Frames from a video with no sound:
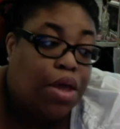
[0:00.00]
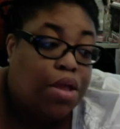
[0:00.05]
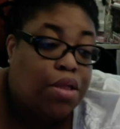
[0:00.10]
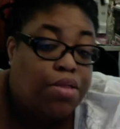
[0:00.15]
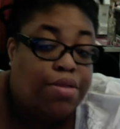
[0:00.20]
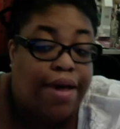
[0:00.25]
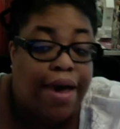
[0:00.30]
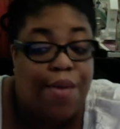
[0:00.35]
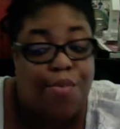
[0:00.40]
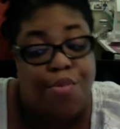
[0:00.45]

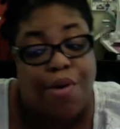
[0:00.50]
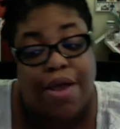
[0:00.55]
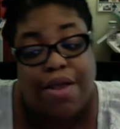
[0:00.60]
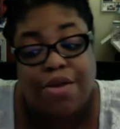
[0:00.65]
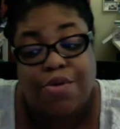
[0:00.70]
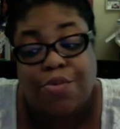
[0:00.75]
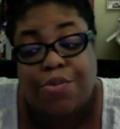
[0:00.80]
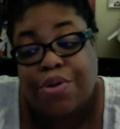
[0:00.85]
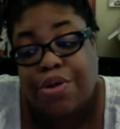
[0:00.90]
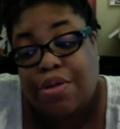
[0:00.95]

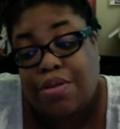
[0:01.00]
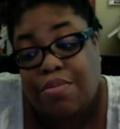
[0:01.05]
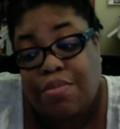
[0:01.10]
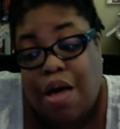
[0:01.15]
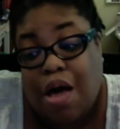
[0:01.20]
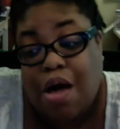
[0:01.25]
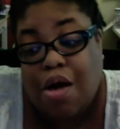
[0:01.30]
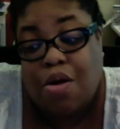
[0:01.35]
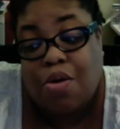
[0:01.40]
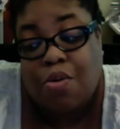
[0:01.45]
typewriter will
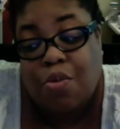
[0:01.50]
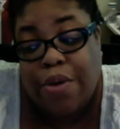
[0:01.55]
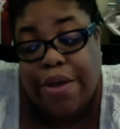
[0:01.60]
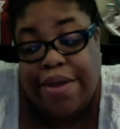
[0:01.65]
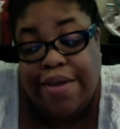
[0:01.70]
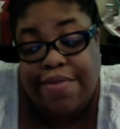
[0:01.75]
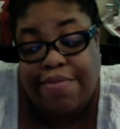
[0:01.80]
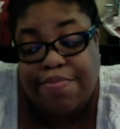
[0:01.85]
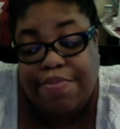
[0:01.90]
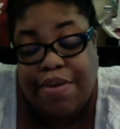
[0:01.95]

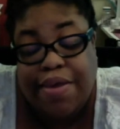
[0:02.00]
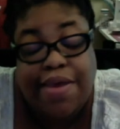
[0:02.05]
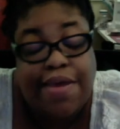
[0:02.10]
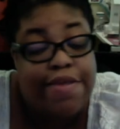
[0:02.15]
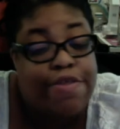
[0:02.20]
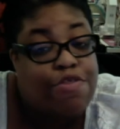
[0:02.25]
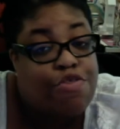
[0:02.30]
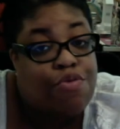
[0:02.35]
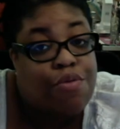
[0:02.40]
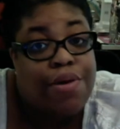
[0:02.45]
always be
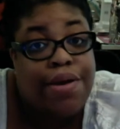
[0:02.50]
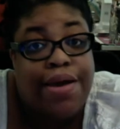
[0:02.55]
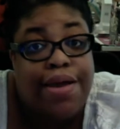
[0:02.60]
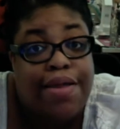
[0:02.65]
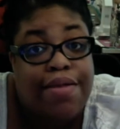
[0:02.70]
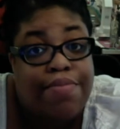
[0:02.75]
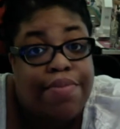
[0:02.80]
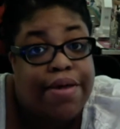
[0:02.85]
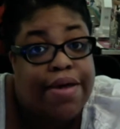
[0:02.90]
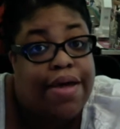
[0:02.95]
in
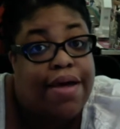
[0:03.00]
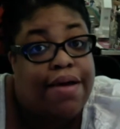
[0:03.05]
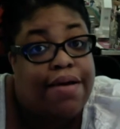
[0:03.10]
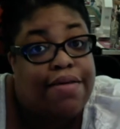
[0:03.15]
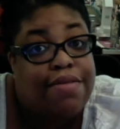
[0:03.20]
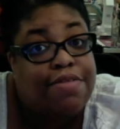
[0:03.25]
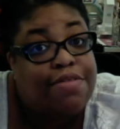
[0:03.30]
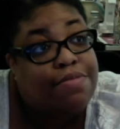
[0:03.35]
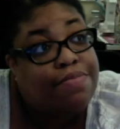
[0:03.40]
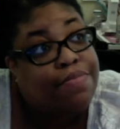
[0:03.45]
trend
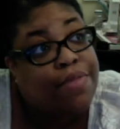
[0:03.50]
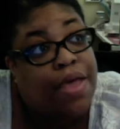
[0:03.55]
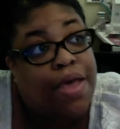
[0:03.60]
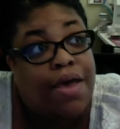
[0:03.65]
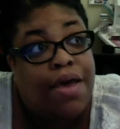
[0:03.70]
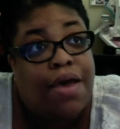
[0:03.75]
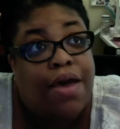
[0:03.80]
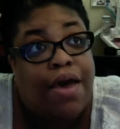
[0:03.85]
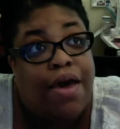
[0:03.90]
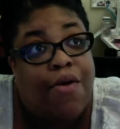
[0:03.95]
because
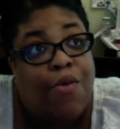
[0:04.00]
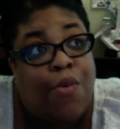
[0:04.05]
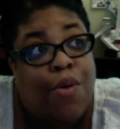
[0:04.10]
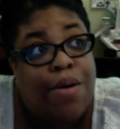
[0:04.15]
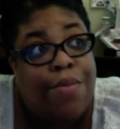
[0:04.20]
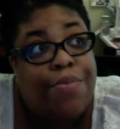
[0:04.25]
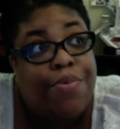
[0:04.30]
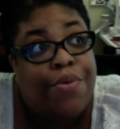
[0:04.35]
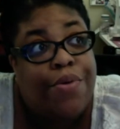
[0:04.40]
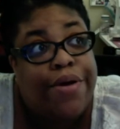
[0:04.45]
at
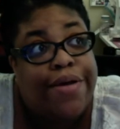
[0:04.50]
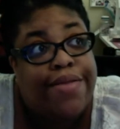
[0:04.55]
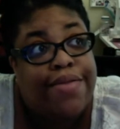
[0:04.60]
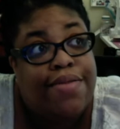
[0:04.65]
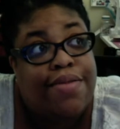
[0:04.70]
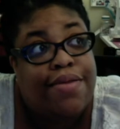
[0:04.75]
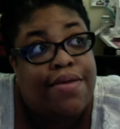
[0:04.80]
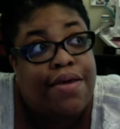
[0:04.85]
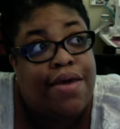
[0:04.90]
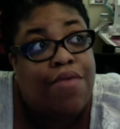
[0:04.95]
one point
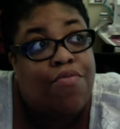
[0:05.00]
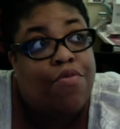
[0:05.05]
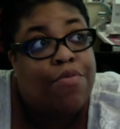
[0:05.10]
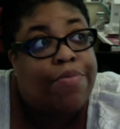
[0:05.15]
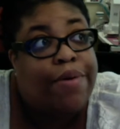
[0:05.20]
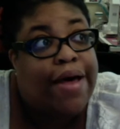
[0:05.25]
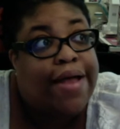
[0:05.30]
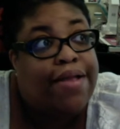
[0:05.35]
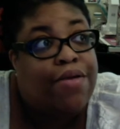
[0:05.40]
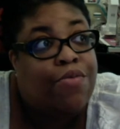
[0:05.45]

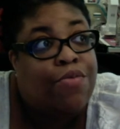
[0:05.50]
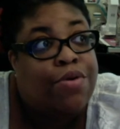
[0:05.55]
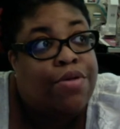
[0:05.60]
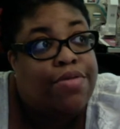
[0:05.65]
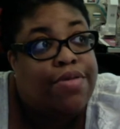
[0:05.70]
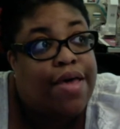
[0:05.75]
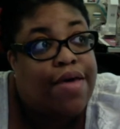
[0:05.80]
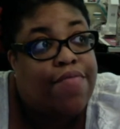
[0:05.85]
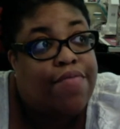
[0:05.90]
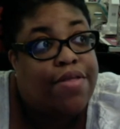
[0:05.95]
everybody
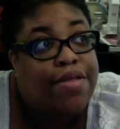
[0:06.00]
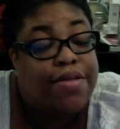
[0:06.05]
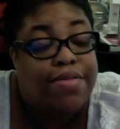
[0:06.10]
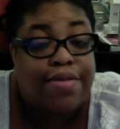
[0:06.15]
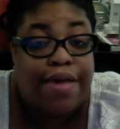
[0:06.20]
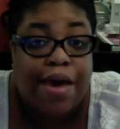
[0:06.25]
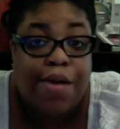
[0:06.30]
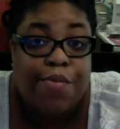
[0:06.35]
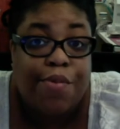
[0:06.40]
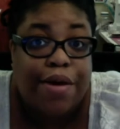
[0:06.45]
was having a
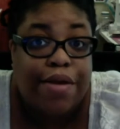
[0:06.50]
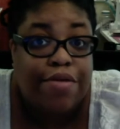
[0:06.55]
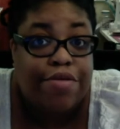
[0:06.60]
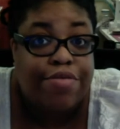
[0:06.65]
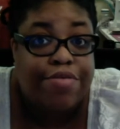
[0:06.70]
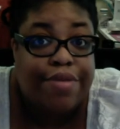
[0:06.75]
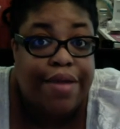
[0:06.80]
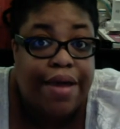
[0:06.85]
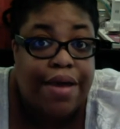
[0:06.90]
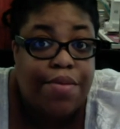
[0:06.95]
typewriter
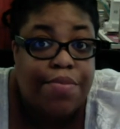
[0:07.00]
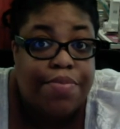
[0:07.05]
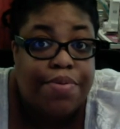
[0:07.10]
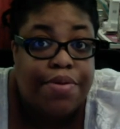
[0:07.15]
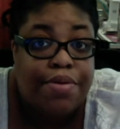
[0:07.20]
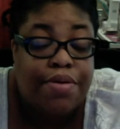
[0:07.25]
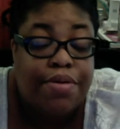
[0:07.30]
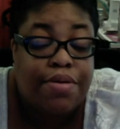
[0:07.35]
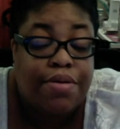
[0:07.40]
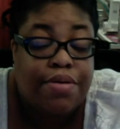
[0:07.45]
stamp,
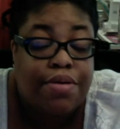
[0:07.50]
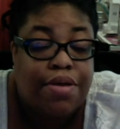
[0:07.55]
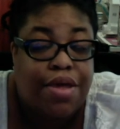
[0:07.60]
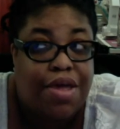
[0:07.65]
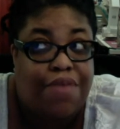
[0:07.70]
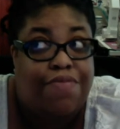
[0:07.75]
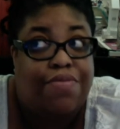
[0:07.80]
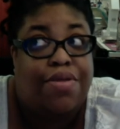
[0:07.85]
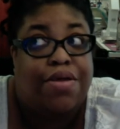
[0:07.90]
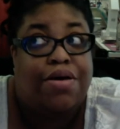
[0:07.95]

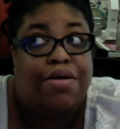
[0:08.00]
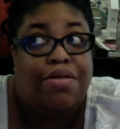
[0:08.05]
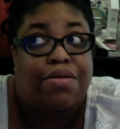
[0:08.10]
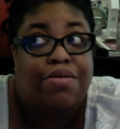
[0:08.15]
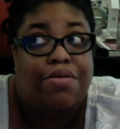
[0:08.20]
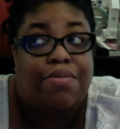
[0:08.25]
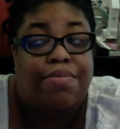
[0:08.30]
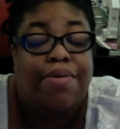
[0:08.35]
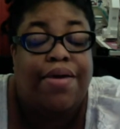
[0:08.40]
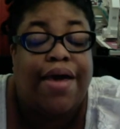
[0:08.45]
even
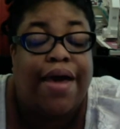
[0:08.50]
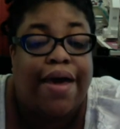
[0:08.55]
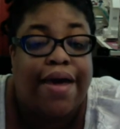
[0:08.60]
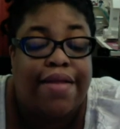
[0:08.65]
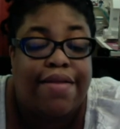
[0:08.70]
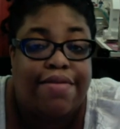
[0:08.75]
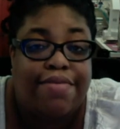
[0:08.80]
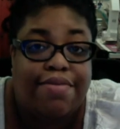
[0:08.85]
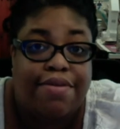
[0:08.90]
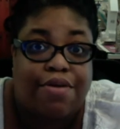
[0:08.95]
including me. I
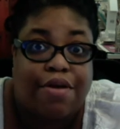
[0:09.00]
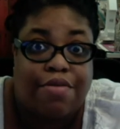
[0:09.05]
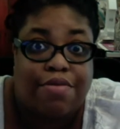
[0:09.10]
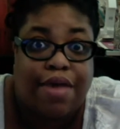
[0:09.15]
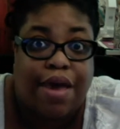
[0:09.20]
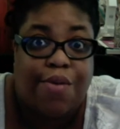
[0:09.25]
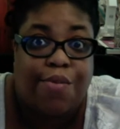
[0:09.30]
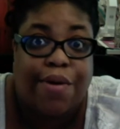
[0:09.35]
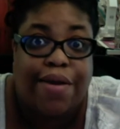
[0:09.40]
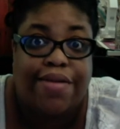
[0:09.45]
had a
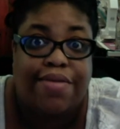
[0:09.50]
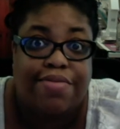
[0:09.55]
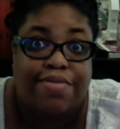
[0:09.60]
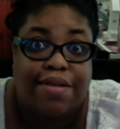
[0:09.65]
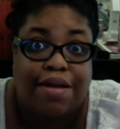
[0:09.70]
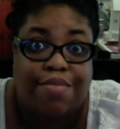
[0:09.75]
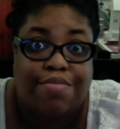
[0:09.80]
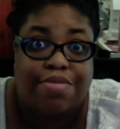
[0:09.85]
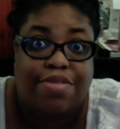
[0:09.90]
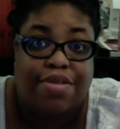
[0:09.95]
typewriting
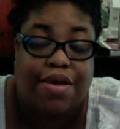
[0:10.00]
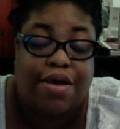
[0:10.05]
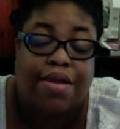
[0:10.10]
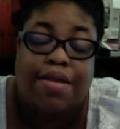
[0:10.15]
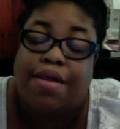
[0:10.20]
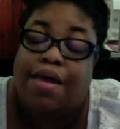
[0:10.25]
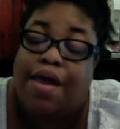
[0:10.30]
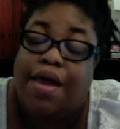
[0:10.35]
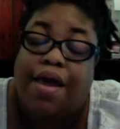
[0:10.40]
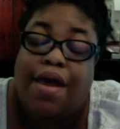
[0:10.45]
stamp set
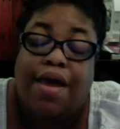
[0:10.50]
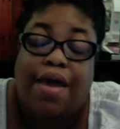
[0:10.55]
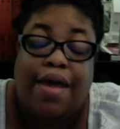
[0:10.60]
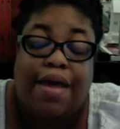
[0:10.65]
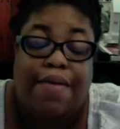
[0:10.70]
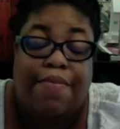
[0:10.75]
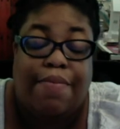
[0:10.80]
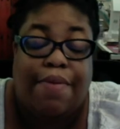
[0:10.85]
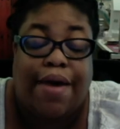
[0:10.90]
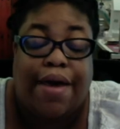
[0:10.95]

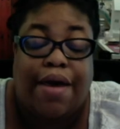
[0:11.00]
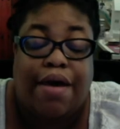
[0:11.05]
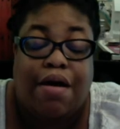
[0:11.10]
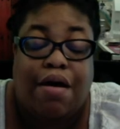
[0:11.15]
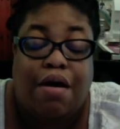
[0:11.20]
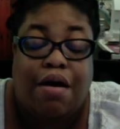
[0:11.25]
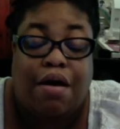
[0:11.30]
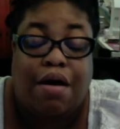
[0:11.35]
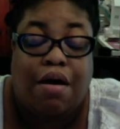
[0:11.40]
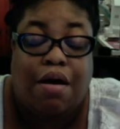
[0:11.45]
in my
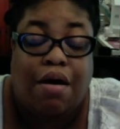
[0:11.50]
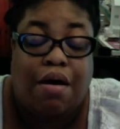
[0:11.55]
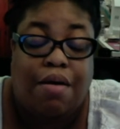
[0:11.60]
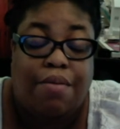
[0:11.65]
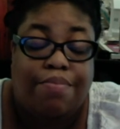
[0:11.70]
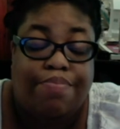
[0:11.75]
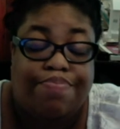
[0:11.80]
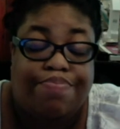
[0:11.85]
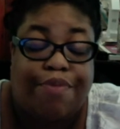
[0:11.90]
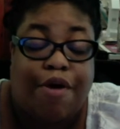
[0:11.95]

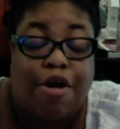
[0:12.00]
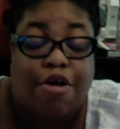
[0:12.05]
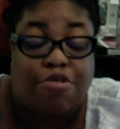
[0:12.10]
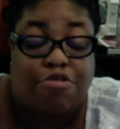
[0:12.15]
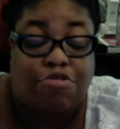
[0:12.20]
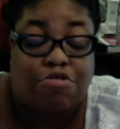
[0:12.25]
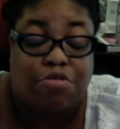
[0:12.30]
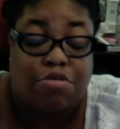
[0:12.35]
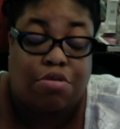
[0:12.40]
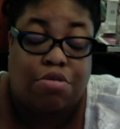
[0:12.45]

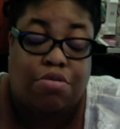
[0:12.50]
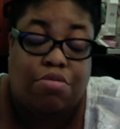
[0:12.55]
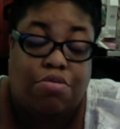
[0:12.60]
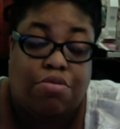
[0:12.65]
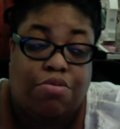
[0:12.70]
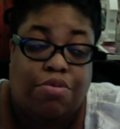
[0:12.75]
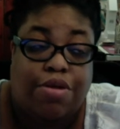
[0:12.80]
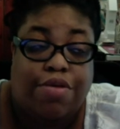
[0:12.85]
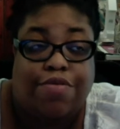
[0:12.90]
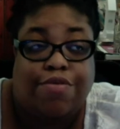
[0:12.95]
arsenal,
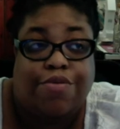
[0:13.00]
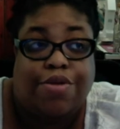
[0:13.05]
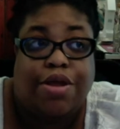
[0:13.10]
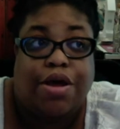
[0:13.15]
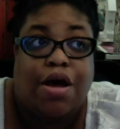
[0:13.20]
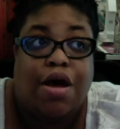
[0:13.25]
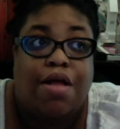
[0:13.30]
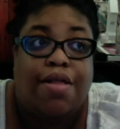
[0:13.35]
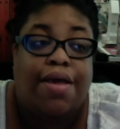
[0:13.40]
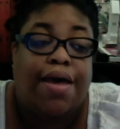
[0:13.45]
or whatever you want to
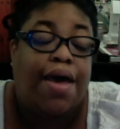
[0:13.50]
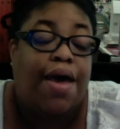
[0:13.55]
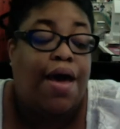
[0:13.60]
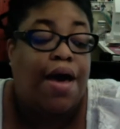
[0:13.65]
call it,